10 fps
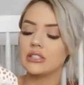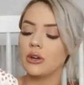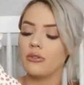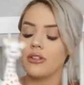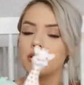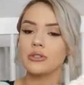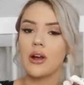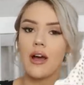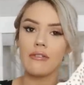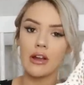Sophie the
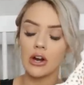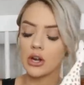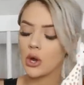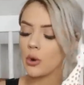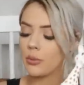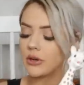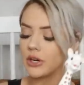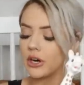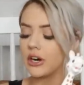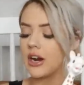Giraffe. I already opened
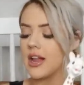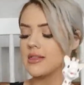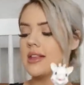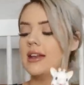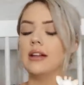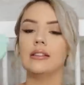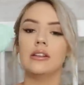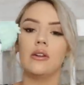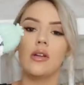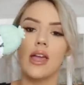her. And then a
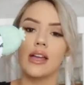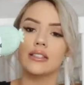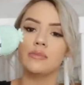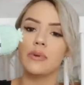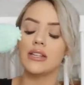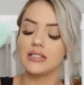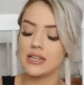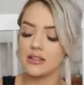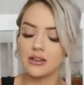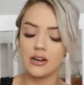little hand mitt
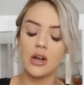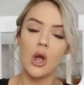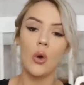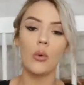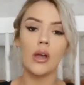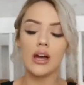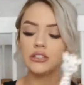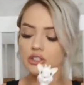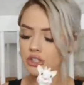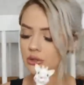teether. We
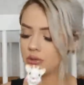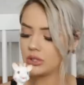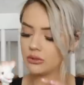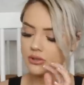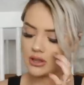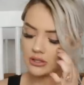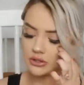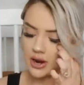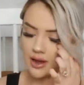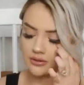got two Sophie the
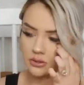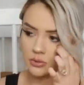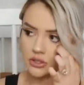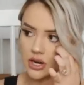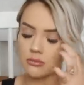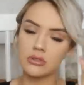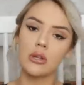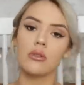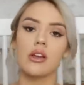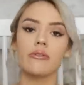Giraffes, which I'm
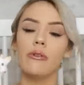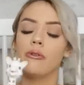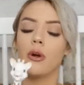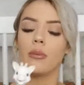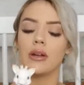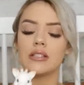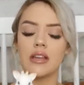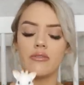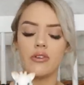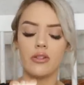so thankful for because
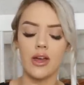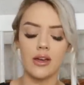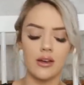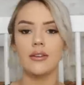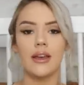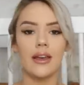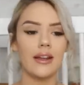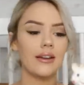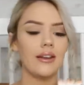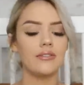I feel like you can't
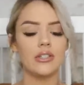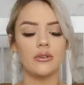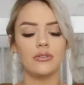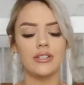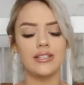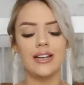get enough Sophies.